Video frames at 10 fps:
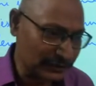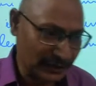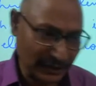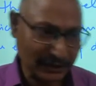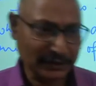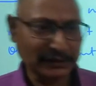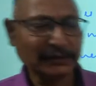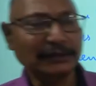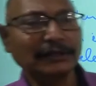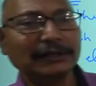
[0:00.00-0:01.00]
there.
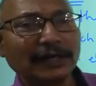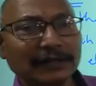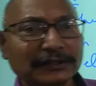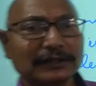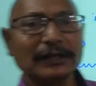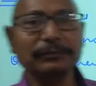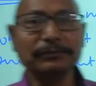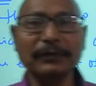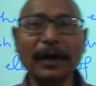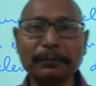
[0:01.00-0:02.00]
Analytical
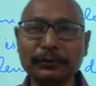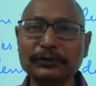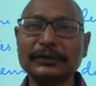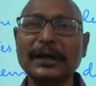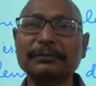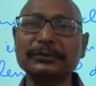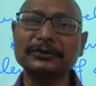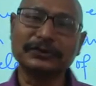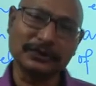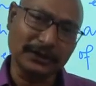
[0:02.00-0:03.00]
approach, that
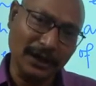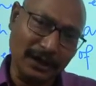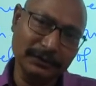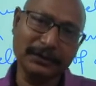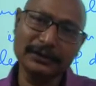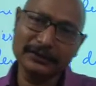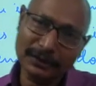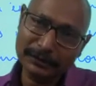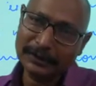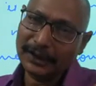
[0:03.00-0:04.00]
means having
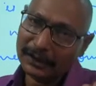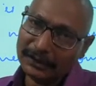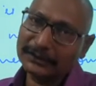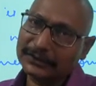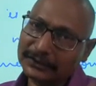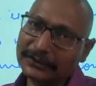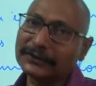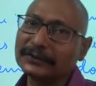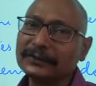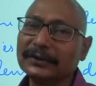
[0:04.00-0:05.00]
some analysis